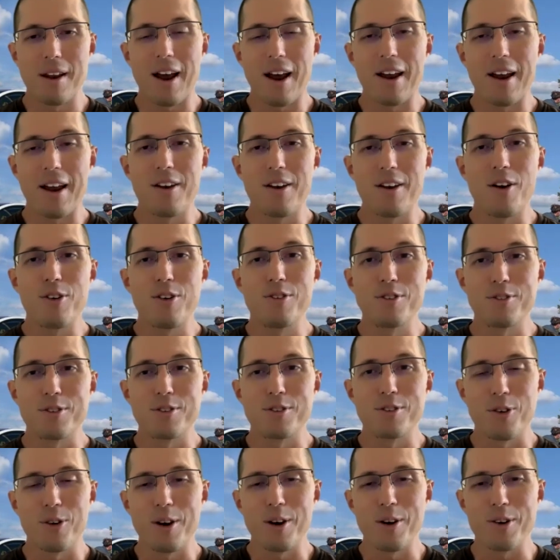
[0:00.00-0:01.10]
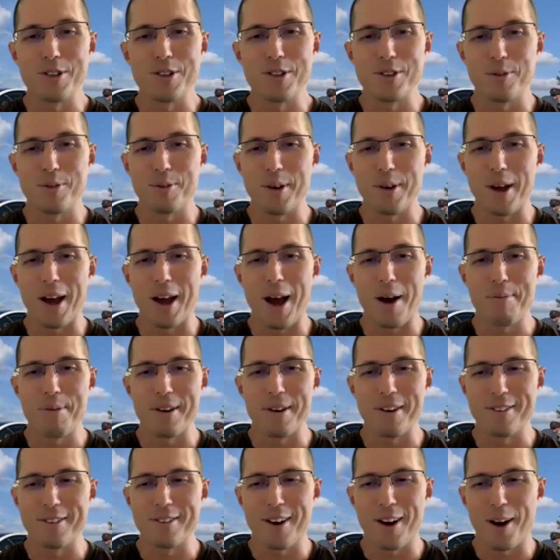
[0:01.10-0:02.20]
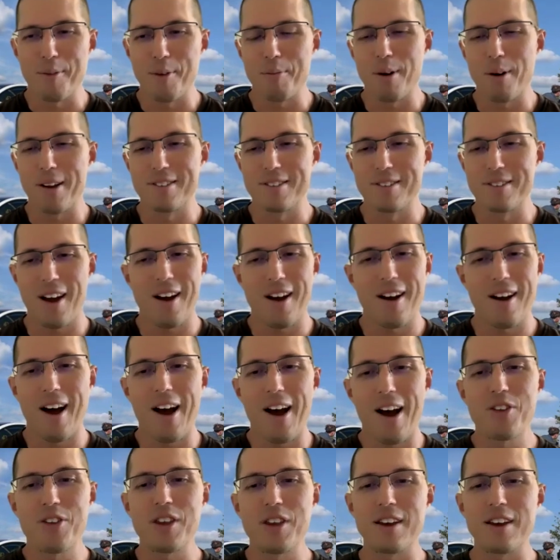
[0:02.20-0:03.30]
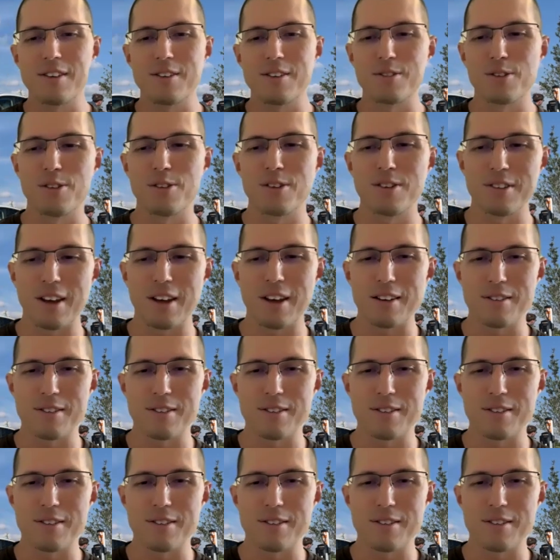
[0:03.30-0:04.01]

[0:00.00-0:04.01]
I know you disagree, which you would be happy to talk about, but I think it's as good as it gets.